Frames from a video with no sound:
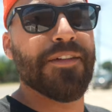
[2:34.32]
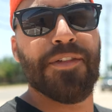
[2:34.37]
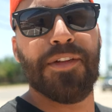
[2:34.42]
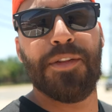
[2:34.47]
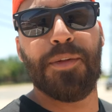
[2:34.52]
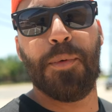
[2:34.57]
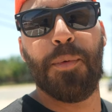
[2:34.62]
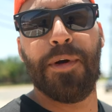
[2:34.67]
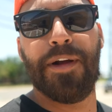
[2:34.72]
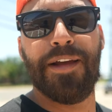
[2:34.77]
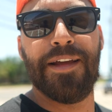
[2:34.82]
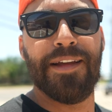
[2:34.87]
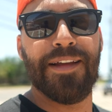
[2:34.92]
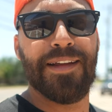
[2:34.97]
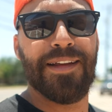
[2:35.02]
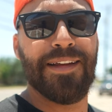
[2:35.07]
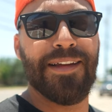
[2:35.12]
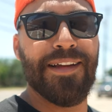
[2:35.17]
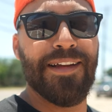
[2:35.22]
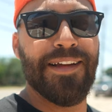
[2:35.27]
of in the way.
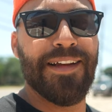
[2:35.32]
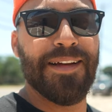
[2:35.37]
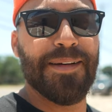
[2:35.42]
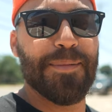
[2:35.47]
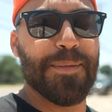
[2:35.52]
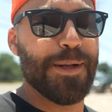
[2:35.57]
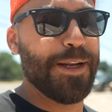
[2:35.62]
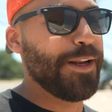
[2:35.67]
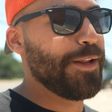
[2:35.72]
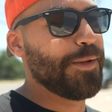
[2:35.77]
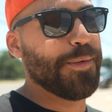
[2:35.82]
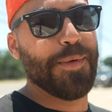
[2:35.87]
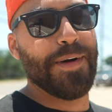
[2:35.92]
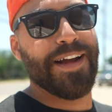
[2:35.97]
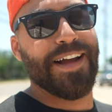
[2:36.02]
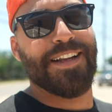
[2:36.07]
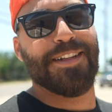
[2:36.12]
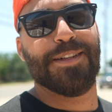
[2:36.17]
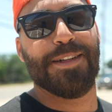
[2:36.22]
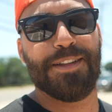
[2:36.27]
But either
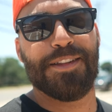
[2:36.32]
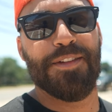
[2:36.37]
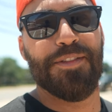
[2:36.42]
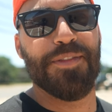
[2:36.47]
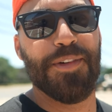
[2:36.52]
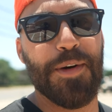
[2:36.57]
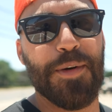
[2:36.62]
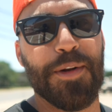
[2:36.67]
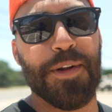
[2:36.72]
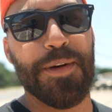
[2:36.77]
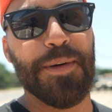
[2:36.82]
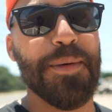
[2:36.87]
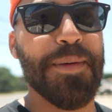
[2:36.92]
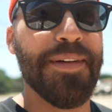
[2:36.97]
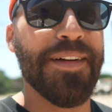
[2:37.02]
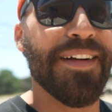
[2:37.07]
way, I took the photo.